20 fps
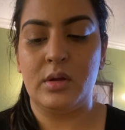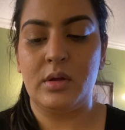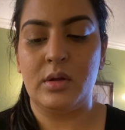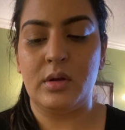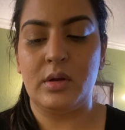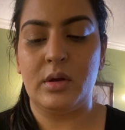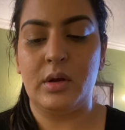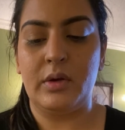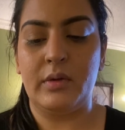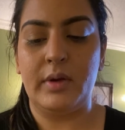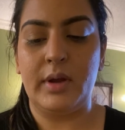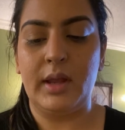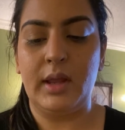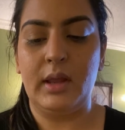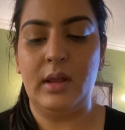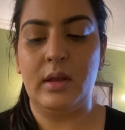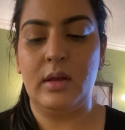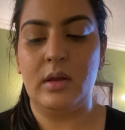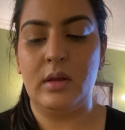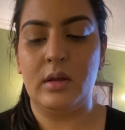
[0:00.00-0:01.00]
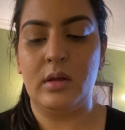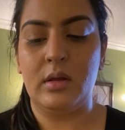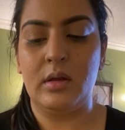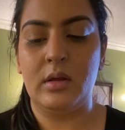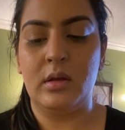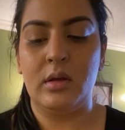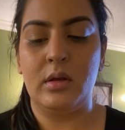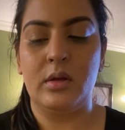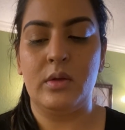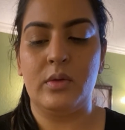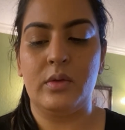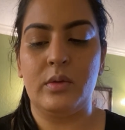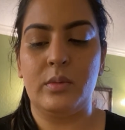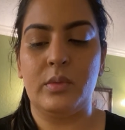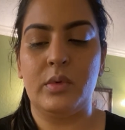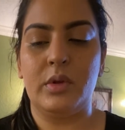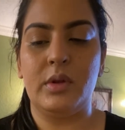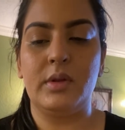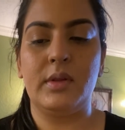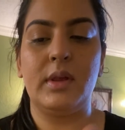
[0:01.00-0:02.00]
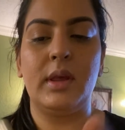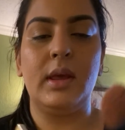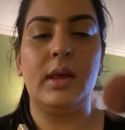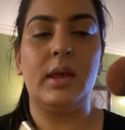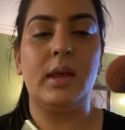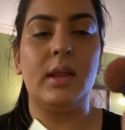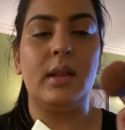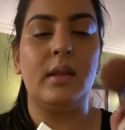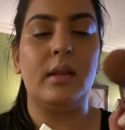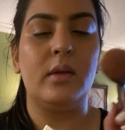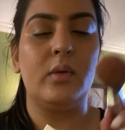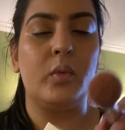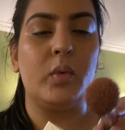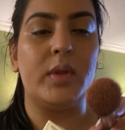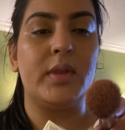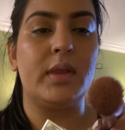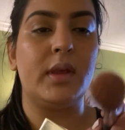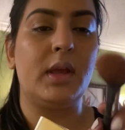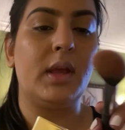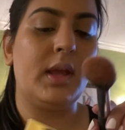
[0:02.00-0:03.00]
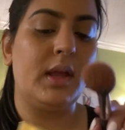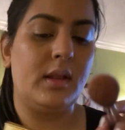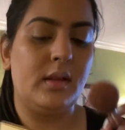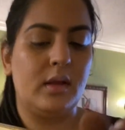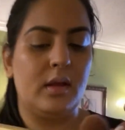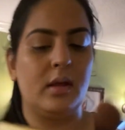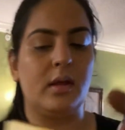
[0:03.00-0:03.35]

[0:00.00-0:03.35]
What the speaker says: All right, so I'm gonna take it once again.